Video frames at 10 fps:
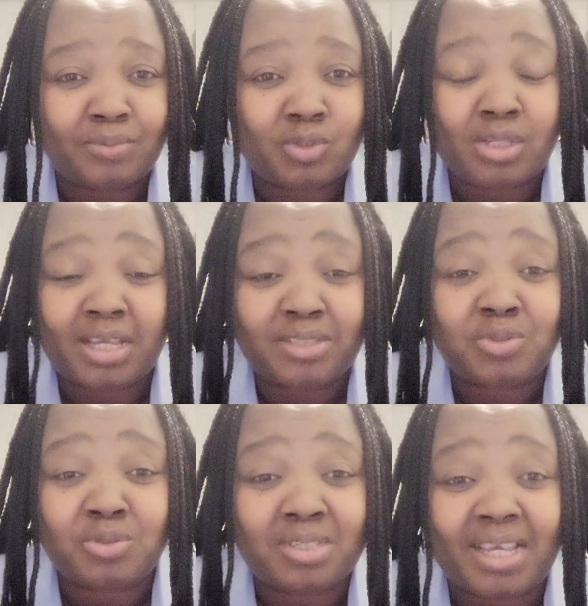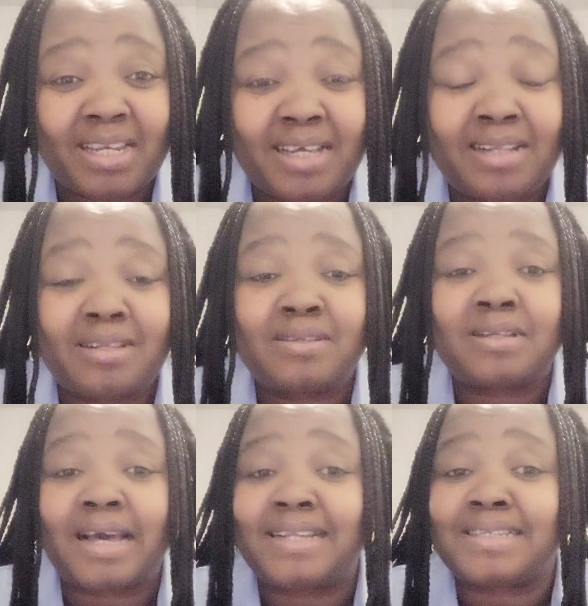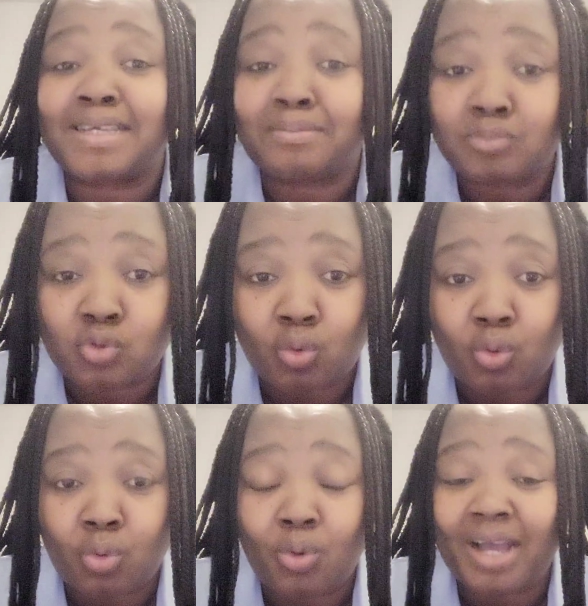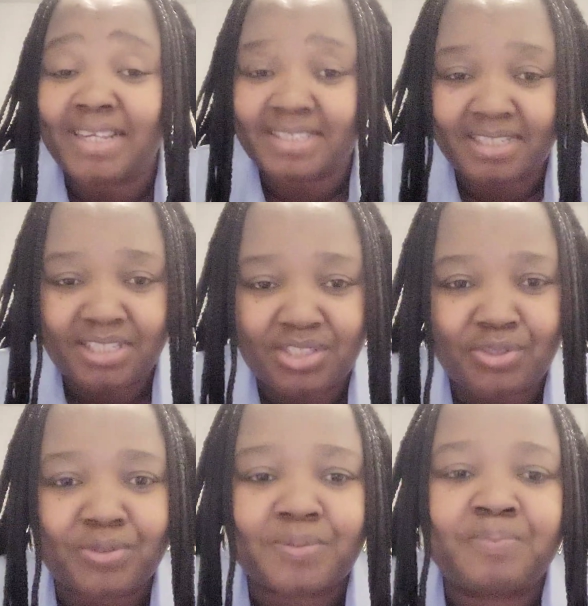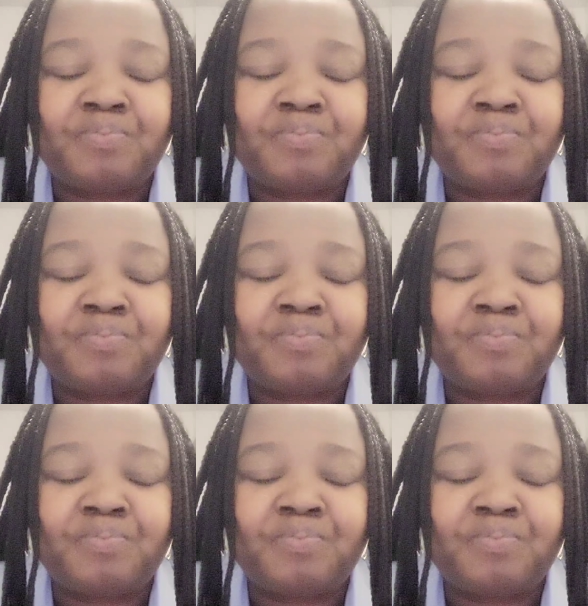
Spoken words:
their suicidal attempt or ideation.